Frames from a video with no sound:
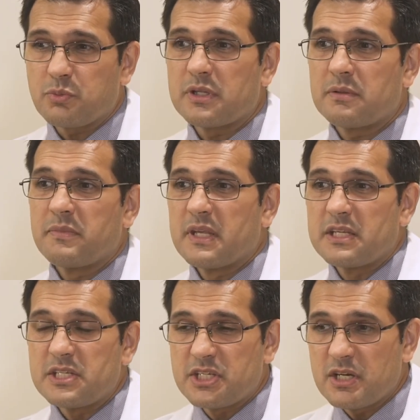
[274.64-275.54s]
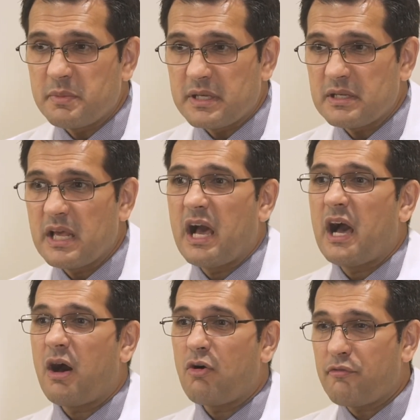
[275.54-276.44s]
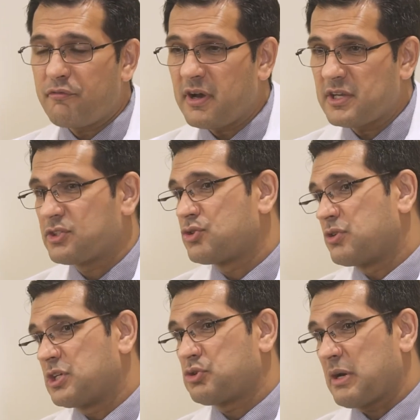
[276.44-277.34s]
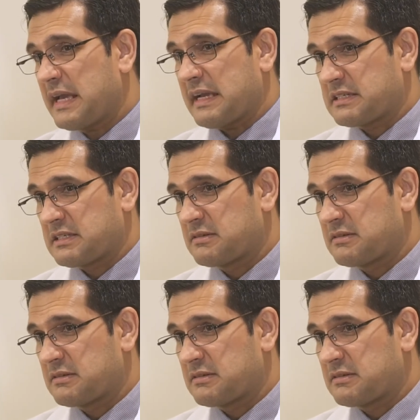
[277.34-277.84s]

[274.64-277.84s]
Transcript: will determine how fast you need to act